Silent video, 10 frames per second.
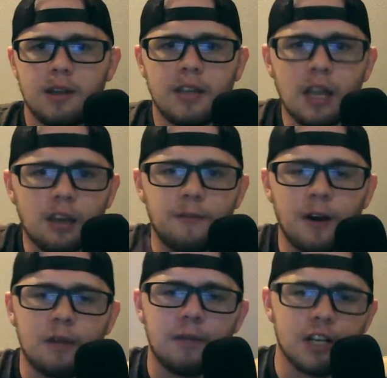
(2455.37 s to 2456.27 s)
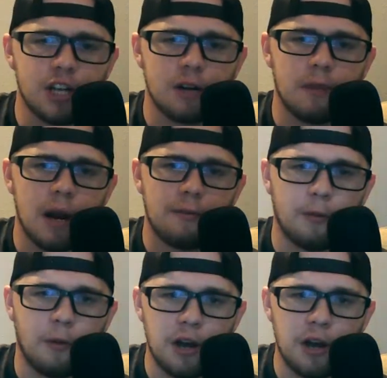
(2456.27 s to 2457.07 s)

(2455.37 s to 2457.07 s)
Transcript: Thank you very much, everybody, for